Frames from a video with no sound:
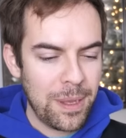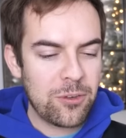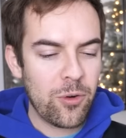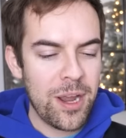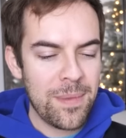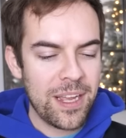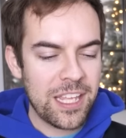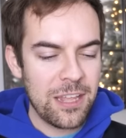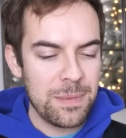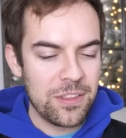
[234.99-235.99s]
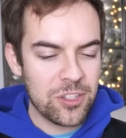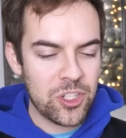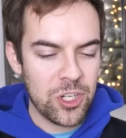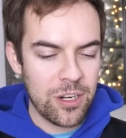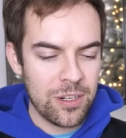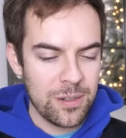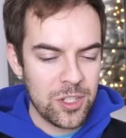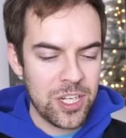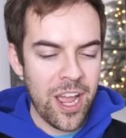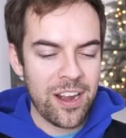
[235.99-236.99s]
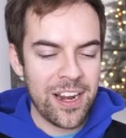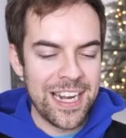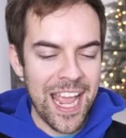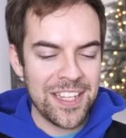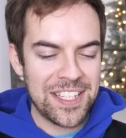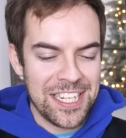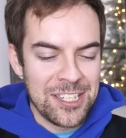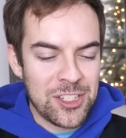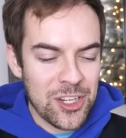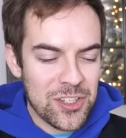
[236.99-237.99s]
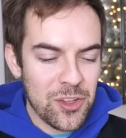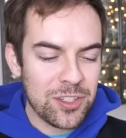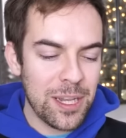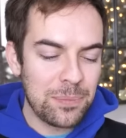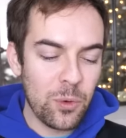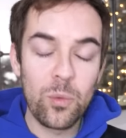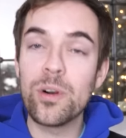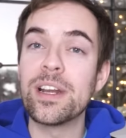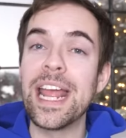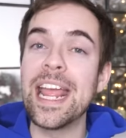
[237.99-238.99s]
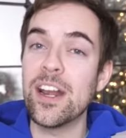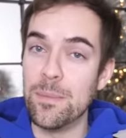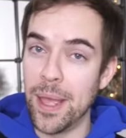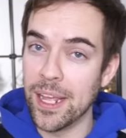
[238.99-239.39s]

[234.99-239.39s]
My grandma gave me this shirt. She got it on Etsy and just looked up the word anime.